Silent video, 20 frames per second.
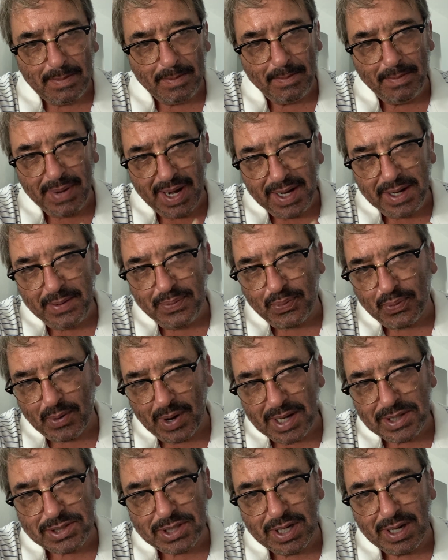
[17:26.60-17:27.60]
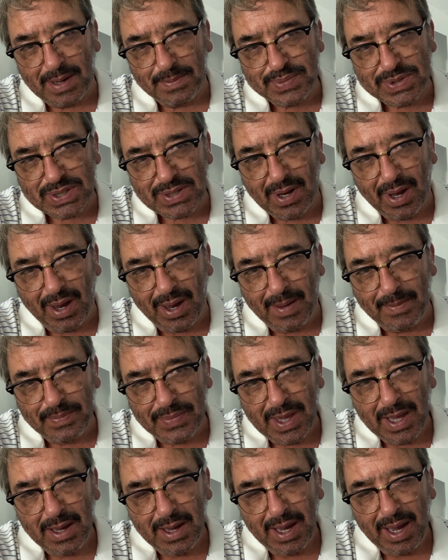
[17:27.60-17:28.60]
many friendships
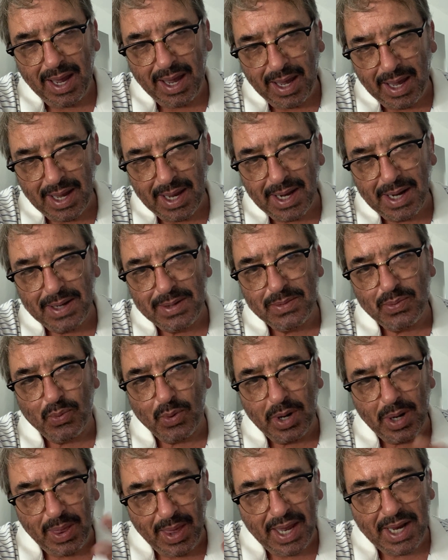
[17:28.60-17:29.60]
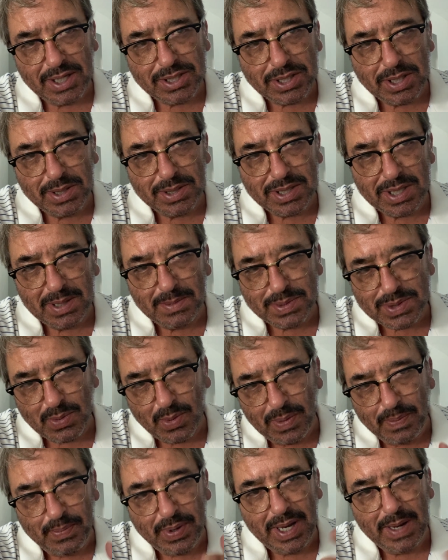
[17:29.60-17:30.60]
and relationships
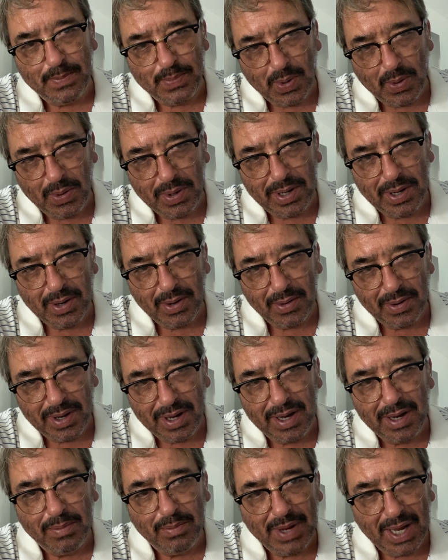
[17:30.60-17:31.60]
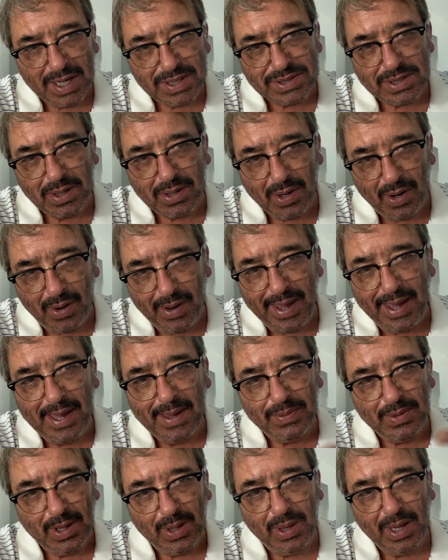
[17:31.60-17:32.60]
with people here in Mexico
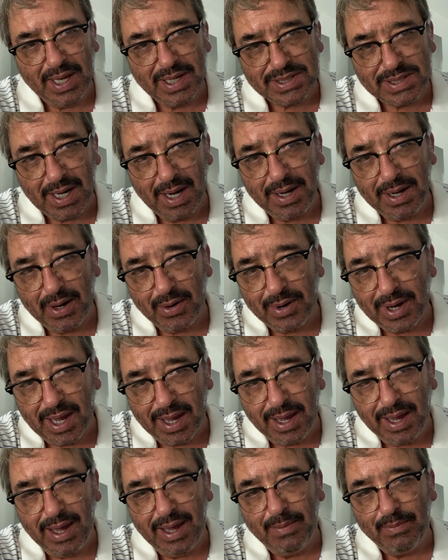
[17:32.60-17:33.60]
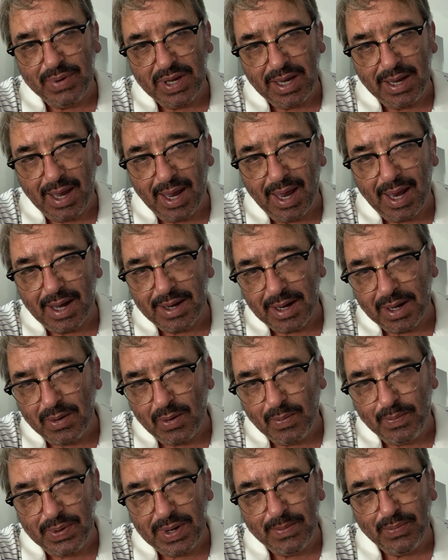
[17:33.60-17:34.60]
and the Lakeside area and beyond. I know
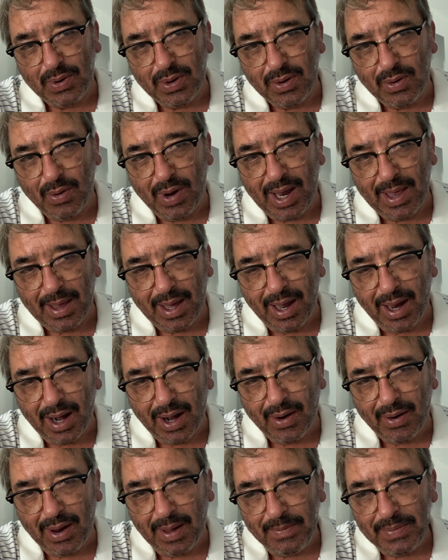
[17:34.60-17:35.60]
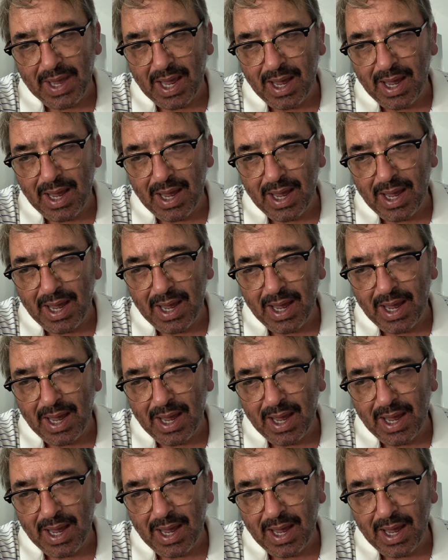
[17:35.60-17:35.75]
people in Guadalajara.